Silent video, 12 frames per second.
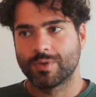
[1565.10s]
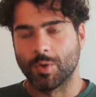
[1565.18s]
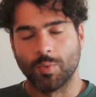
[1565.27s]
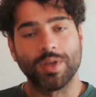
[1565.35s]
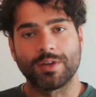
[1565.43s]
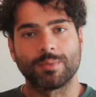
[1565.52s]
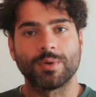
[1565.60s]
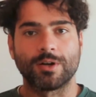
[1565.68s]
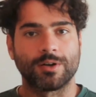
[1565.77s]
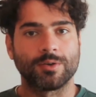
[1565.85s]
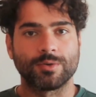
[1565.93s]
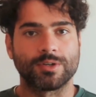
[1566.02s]
we end up
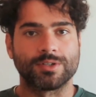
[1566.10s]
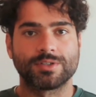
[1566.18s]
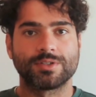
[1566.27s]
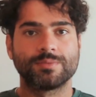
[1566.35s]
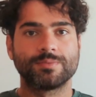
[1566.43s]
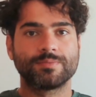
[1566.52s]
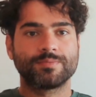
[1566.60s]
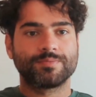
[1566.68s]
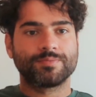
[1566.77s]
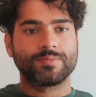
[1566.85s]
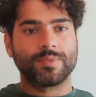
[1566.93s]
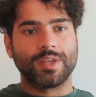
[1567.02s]
hurting others.
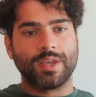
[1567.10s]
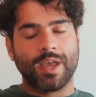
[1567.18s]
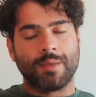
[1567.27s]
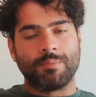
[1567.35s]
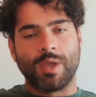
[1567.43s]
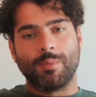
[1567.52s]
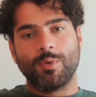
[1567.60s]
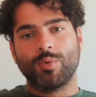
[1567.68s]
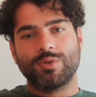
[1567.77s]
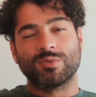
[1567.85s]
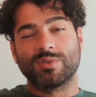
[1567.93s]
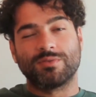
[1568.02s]
And maybe we
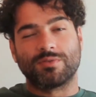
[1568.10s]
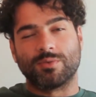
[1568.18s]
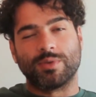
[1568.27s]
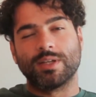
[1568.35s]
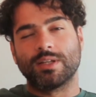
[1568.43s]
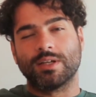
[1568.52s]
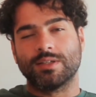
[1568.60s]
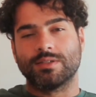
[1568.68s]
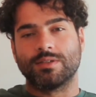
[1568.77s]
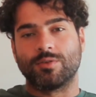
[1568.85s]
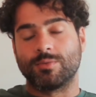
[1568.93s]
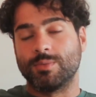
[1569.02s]
don't even realize
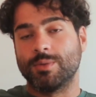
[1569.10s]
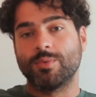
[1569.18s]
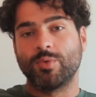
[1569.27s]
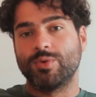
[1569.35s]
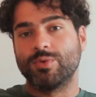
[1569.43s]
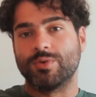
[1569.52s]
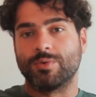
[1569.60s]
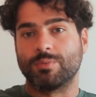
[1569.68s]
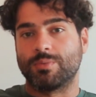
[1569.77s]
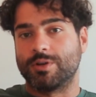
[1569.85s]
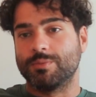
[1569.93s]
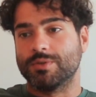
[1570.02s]
it, or maybe we do it on
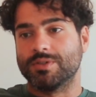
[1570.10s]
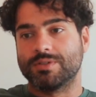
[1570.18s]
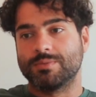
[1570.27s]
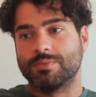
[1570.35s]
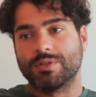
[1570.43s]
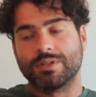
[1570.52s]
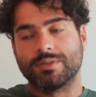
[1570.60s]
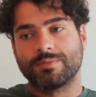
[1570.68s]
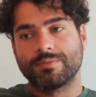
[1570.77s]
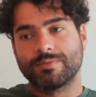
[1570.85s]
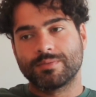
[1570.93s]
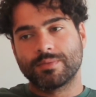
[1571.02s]
purpose, but
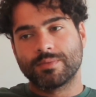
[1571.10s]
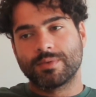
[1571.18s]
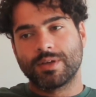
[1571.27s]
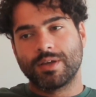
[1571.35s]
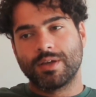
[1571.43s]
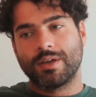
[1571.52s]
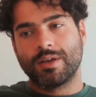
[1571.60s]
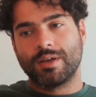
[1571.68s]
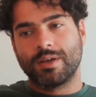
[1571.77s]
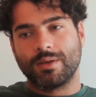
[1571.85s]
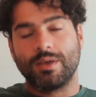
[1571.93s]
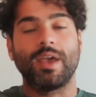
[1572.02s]

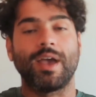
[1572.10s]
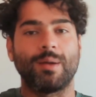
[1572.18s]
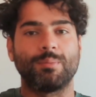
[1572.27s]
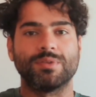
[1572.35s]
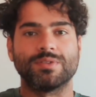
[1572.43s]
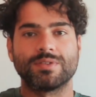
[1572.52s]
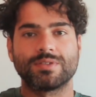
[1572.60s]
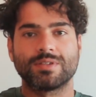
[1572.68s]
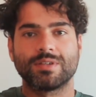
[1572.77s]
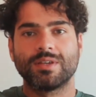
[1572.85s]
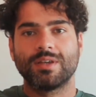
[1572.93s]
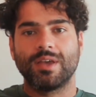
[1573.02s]
it happens.
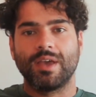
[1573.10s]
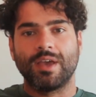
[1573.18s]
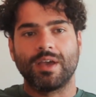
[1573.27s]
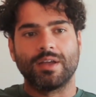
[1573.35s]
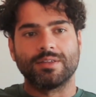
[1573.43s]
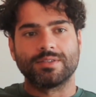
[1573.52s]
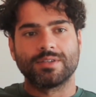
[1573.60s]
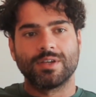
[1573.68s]
And